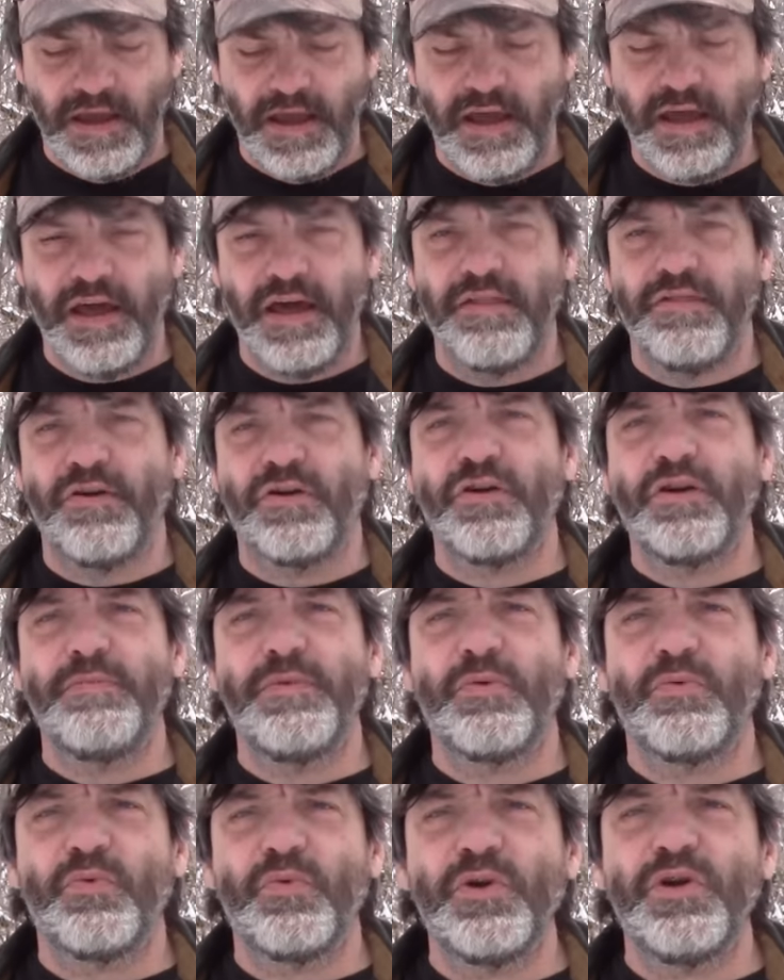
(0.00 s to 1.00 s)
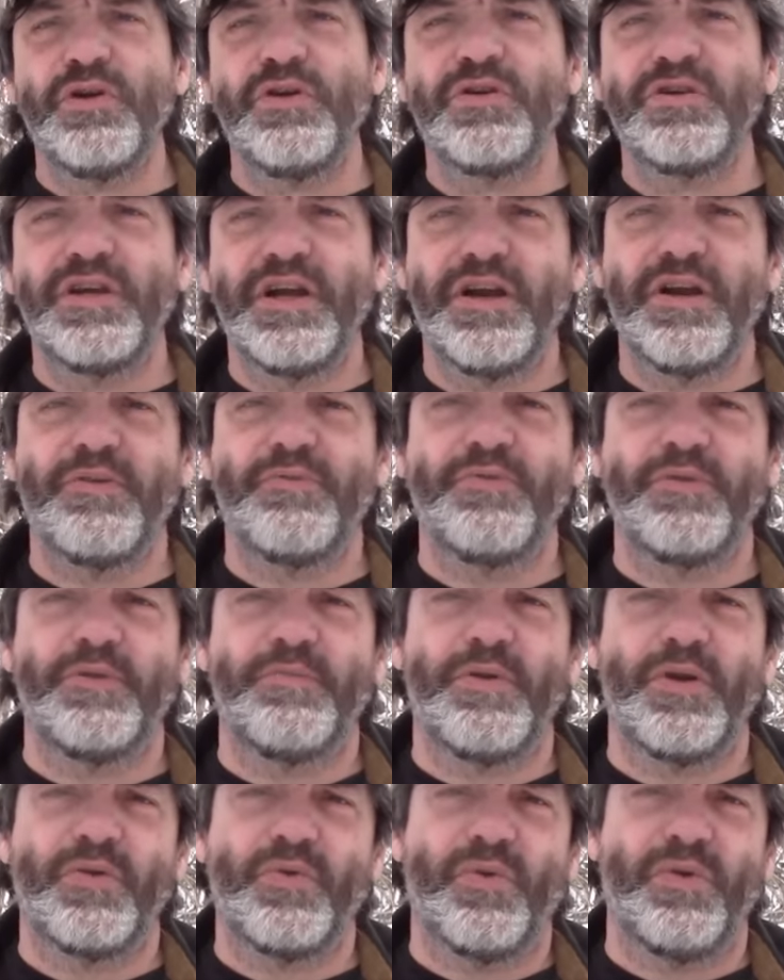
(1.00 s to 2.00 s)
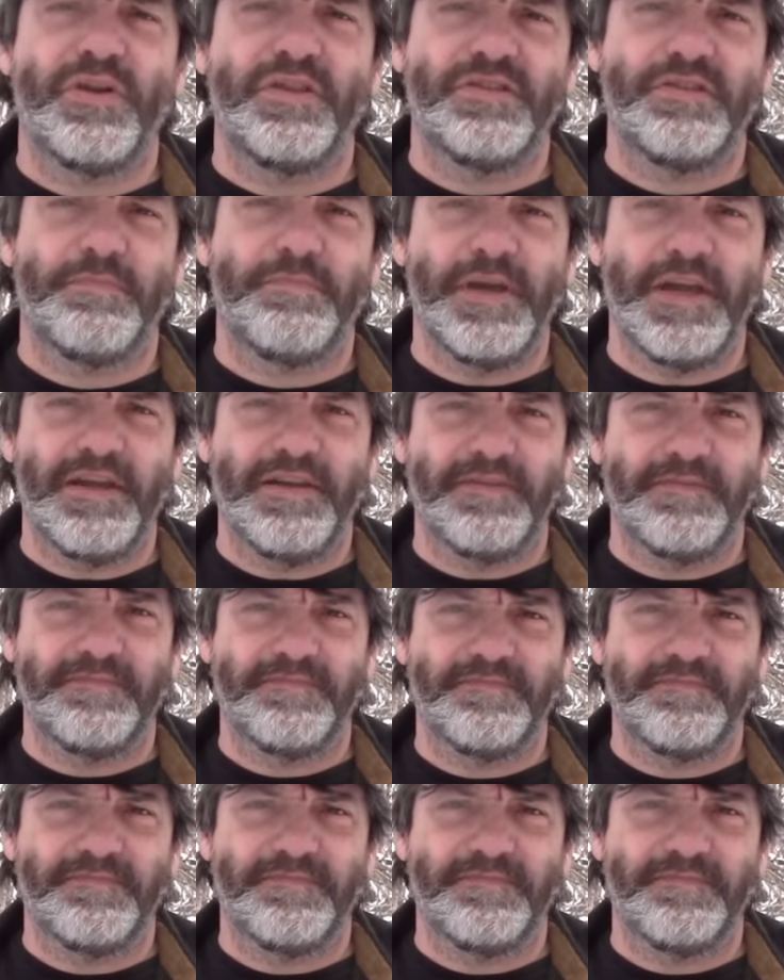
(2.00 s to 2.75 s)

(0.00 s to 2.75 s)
and they're gonna be real careful about going into bait.